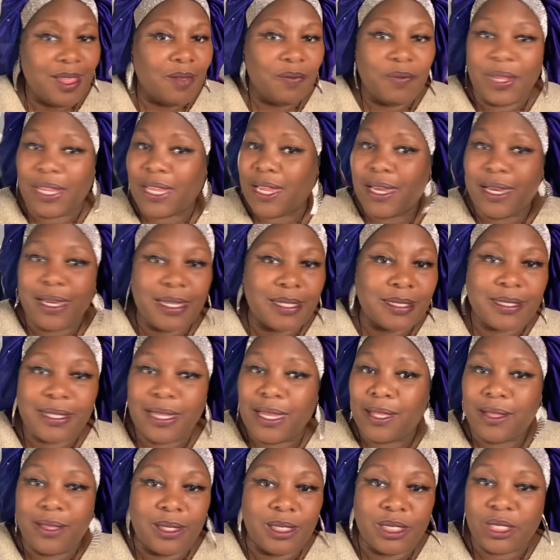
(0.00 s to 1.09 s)
because
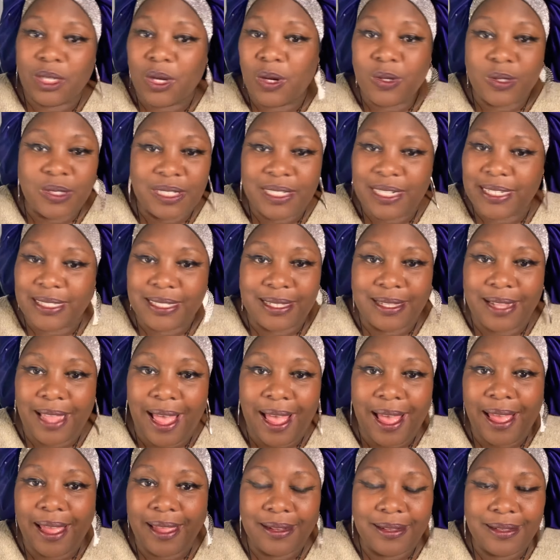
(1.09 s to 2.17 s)
the chosen is
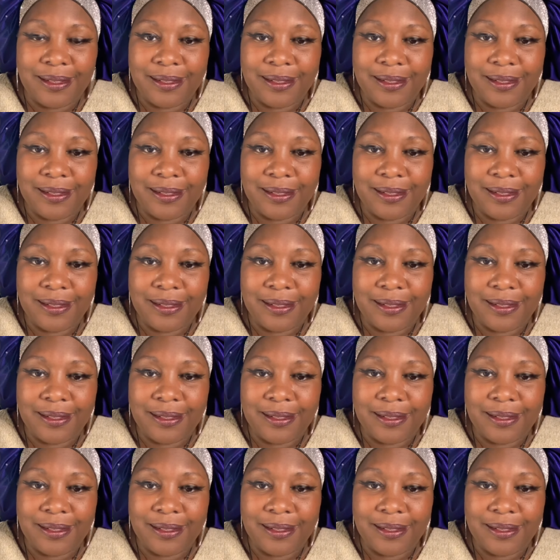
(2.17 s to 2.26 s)
not.